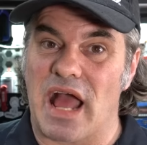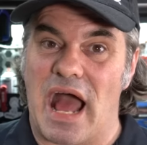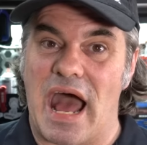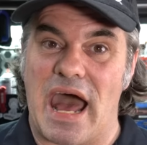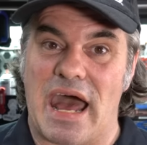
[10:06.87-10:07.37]

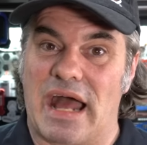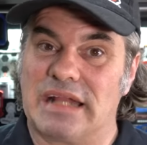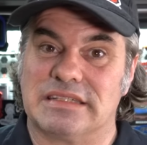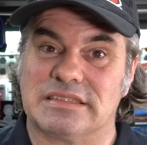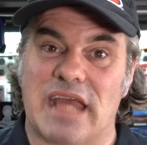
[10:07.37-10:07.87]

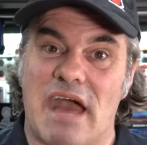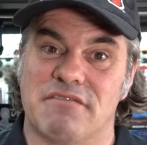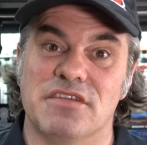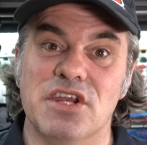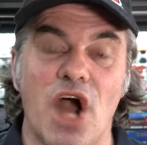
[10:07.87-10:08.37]
I
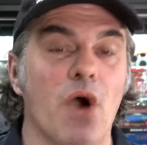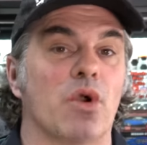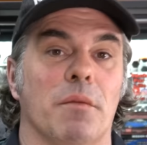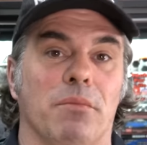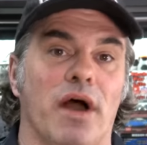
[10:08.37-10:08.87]
have no
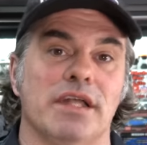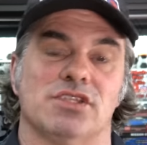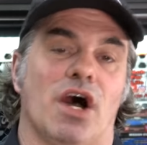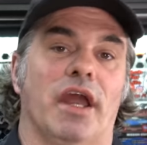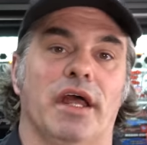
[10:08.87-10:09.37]

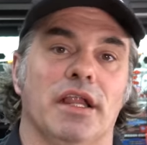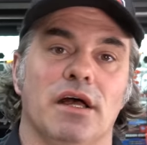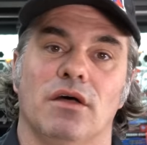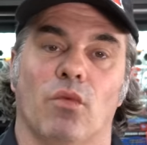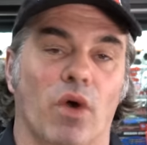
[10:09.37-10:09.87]
complaints on it
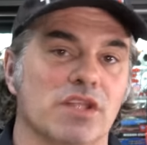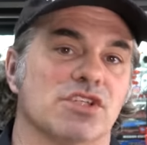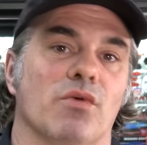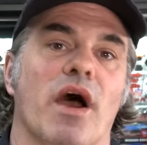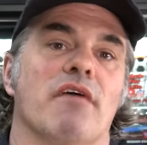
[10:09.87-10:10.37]

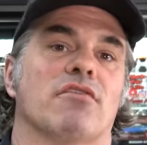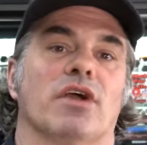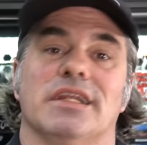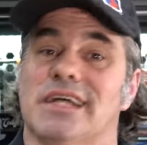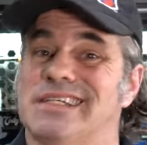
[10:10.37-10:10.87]

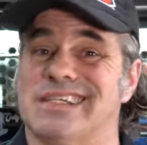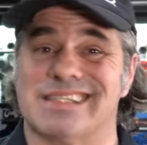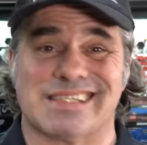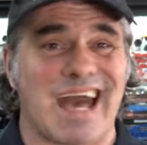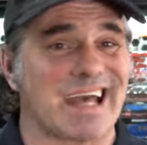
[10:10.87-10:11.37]
whatsoever. It does
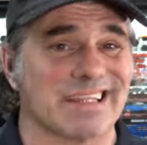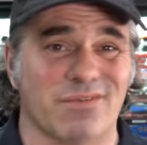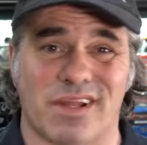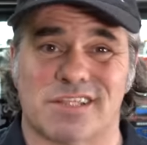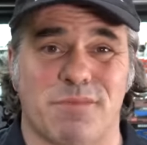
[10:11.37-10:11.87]
exactly
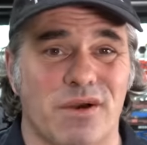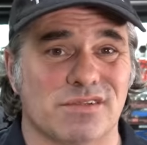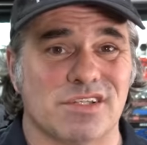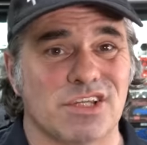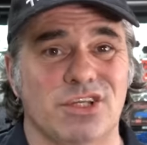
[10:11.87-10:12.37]
what it's
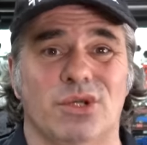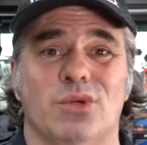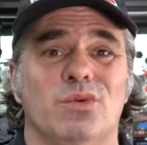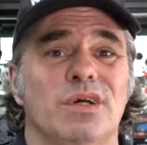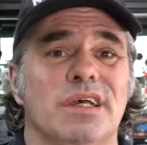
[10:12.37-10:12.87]
supposed to
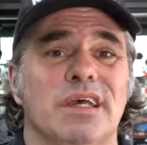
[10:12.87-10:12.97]
do.